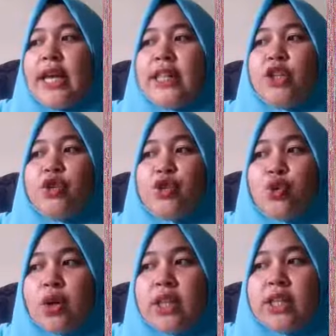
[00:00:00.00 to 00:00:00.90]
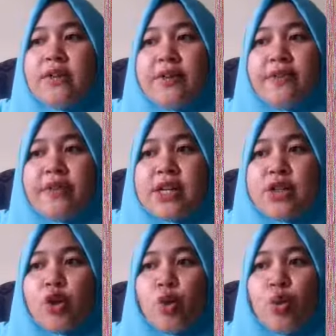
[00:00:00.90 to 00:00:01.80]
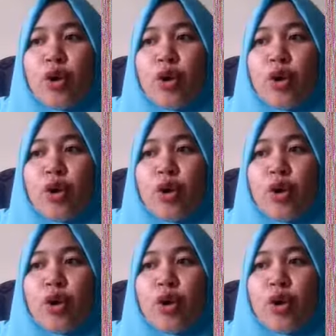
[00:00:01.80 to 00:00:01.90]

It usually refers to